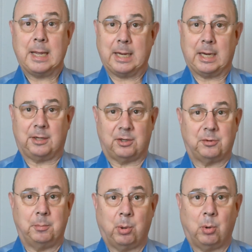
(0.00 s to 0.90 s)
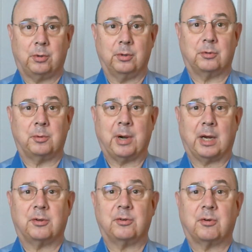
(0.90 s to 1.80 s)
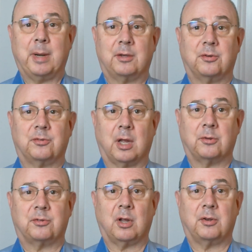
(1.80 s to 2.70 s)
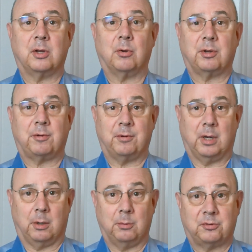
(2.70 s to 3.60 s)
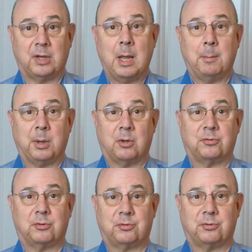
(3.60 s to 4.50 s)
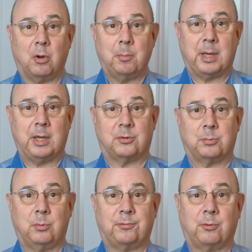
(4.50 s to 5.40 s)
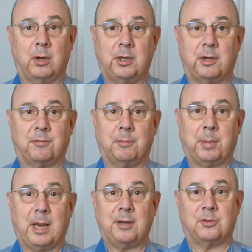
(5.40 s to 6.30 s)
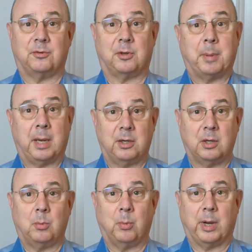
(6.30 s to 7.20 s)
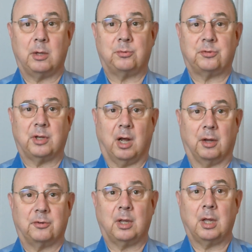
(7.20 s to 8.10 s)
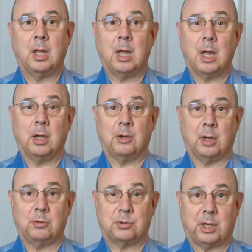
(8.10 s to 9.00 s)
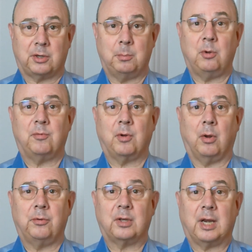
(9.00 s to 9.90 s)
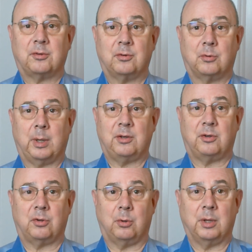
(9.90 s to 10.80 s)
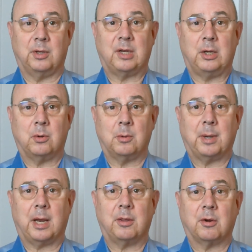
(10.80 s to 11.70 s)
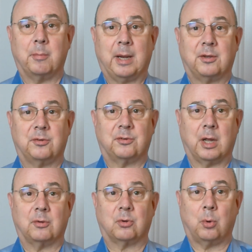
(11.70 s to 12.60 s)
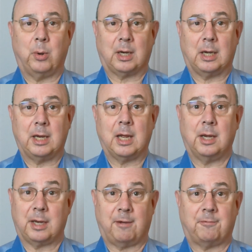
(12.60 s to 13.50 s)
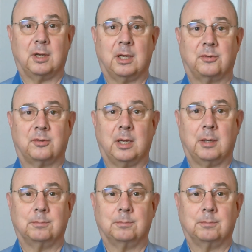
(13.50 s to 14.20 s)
It is important to practice chromatic scales starting on different notes because the strong beats will fall in different places depending on where you start. Don't try to move on to lesson 22 until you can play the chromatic scales quickly and effortlessly.